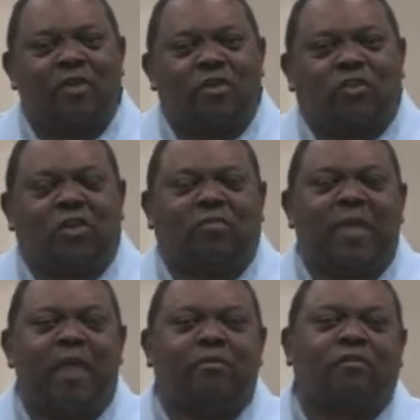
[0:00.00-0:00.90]
So this
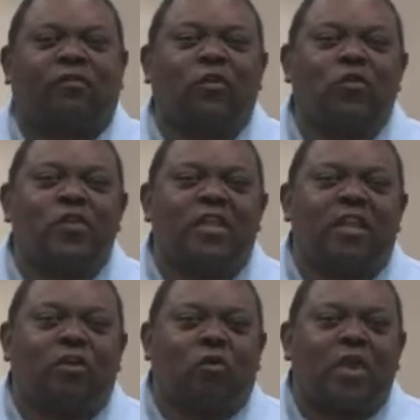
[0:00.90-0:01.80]
man was fluent
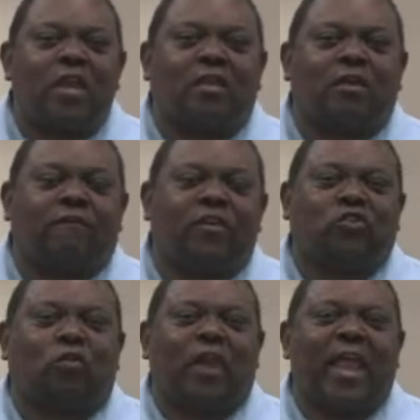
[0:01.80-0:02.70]
in Greek, the
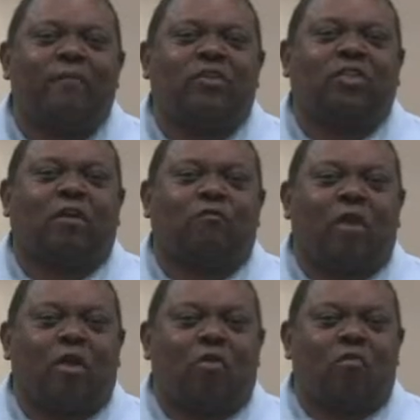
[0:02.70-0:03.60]
official language of
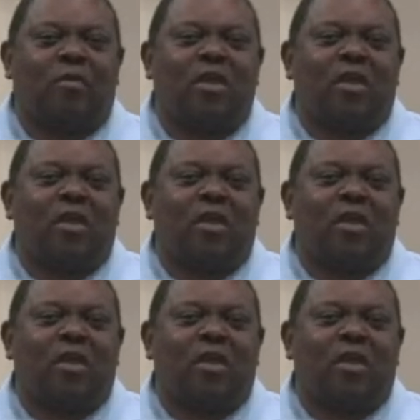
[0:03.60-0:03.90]
Rome.